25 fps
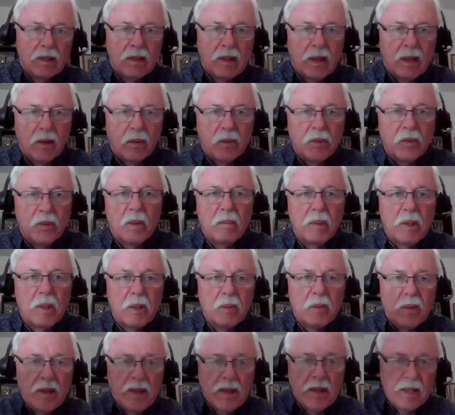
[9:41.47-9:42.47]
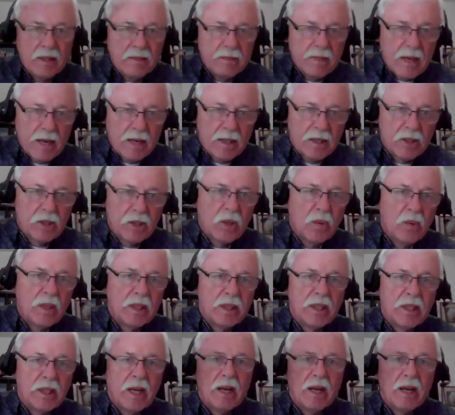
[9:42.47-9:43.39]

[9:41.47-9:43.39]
Now, normally we think of that as going to